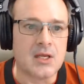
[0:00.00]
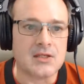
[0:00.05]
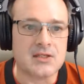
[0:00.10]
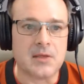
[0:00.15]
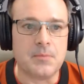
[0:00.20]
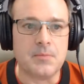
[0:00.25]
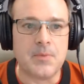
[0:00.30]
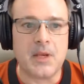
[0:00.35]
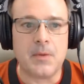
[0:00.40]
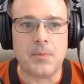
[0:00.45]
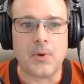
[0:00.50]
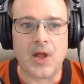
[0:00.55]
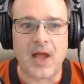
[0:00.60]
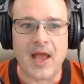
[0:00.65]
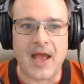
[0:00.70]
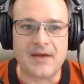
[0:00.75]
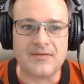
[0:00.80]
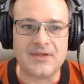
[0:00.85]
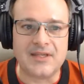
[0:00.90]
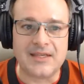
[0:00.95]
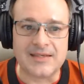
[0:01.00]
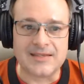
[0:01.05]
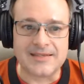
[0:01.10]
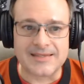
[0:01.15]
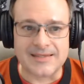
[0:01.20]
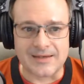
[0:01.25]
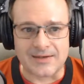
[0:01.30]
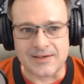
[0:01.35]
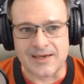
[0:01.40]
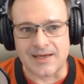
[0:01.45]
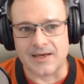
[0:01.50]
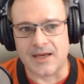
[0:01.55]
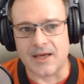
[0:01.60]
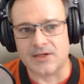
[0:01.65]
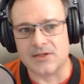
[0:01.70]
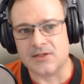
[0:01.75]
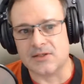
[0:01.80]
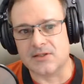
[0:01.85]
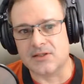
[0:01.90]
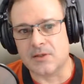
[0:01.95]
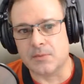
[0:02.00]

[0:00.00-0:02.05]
Some people have DSL connections.